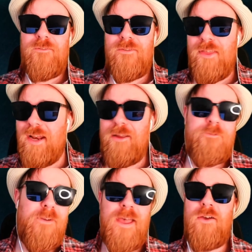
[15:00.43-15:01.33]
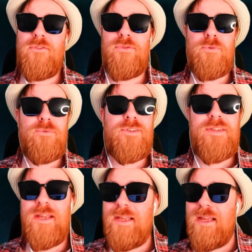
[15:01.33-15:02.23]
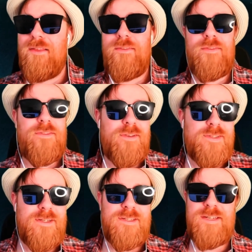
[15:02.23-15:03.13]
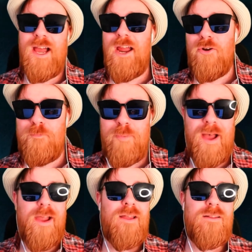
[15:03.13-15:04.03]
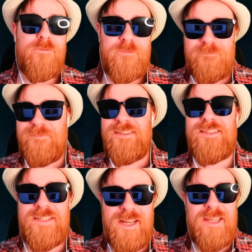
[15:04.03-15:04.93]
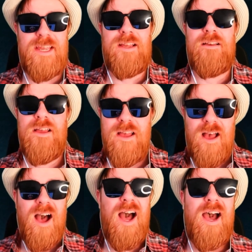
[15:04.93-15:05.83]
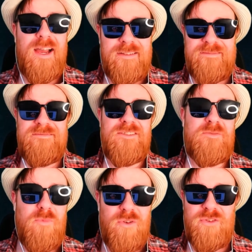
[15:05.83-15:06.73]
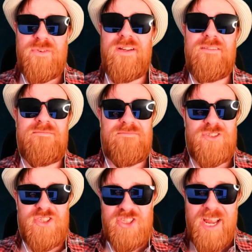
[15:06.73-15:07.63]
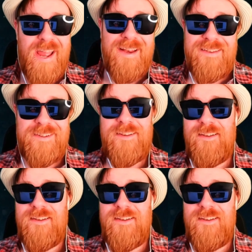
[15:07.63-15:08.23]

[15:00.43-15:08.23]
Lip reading: that I found through digging this entire pile of stinking, hot, smoldering shit.